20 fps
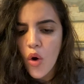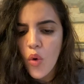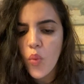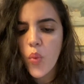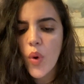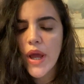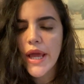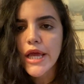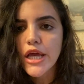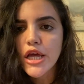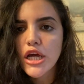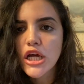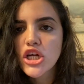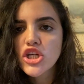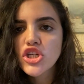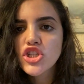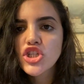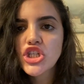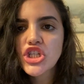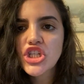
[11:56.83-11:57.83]
Wait,
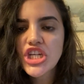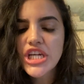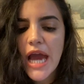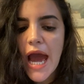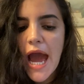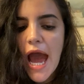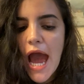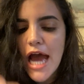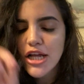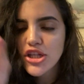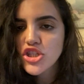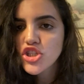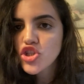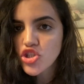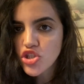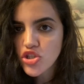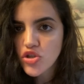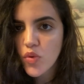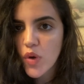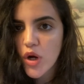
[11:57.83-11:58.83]
she had
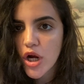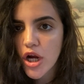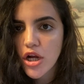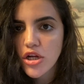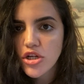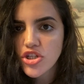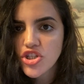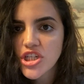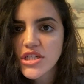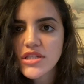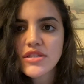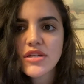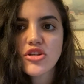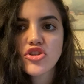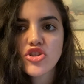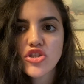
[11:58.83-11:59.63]
Stuart. She said